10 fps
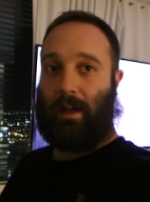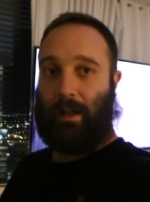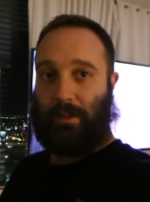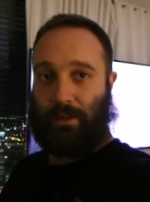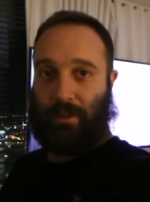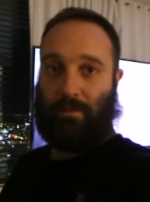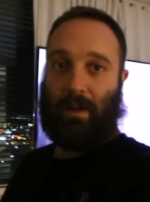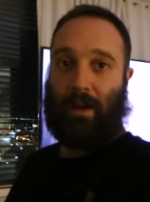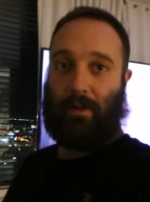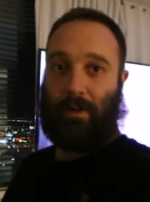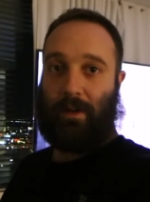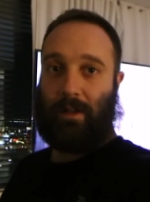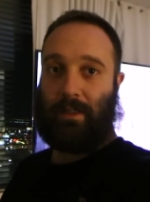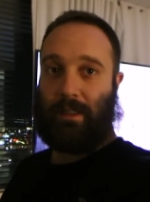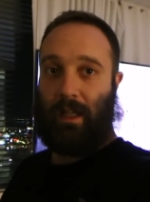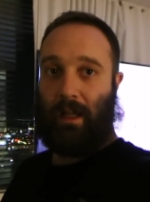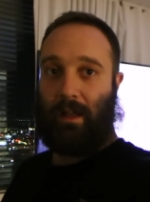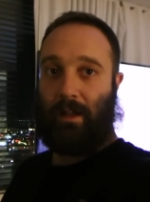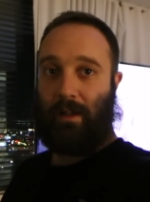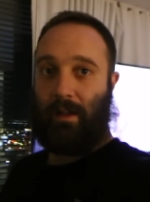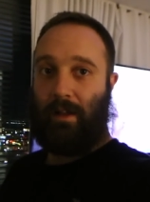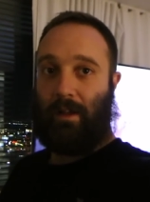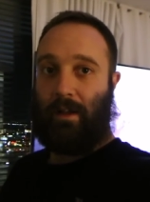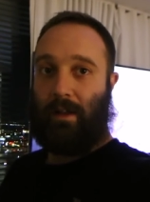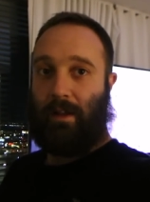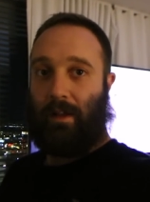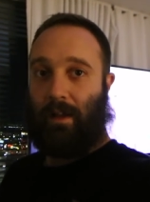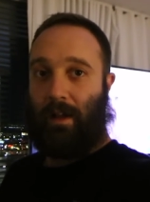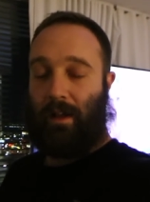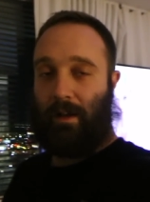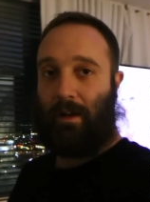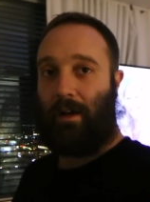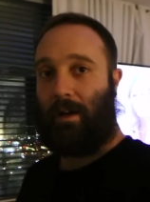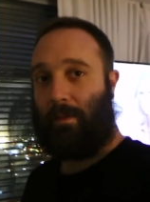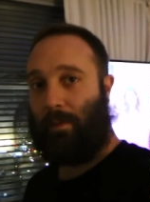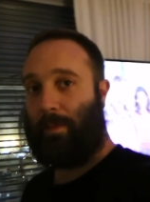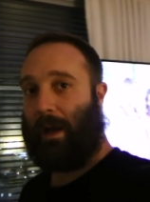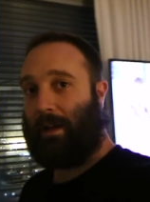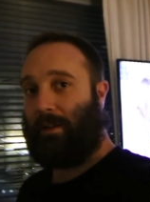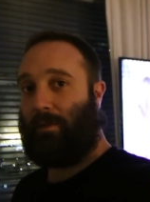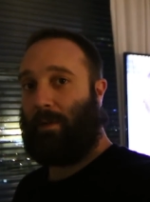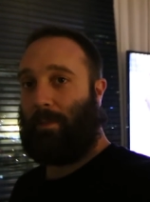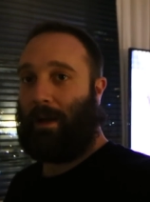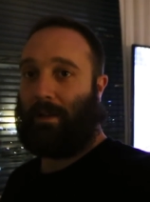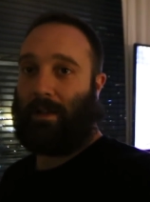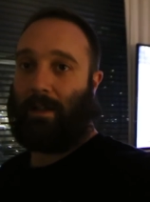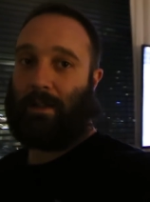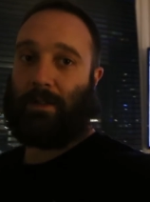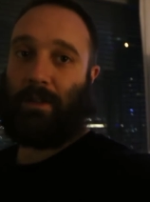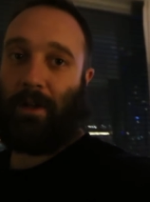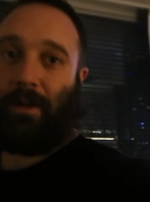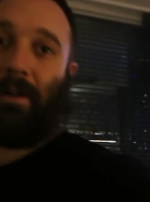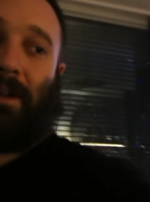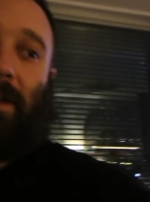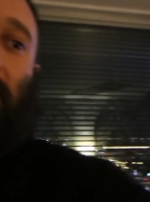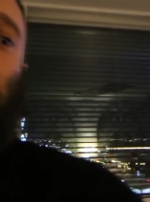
I just devoured a steak and um, we're back at the room about to get dessert.